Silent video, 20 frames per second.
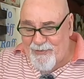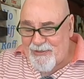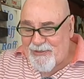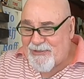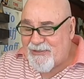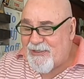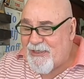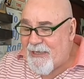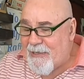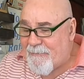
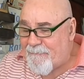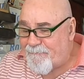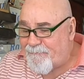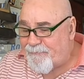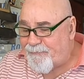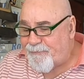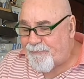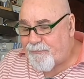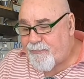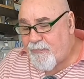first day.
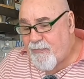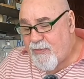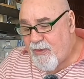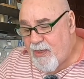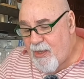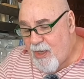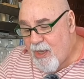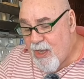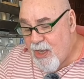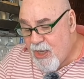
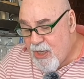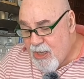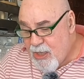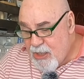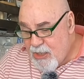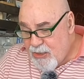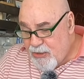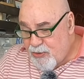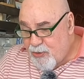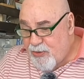
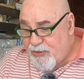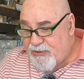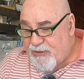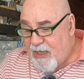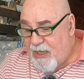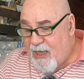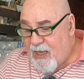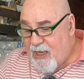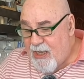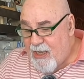So
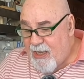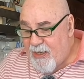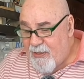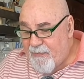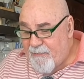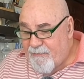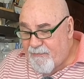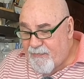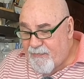it's a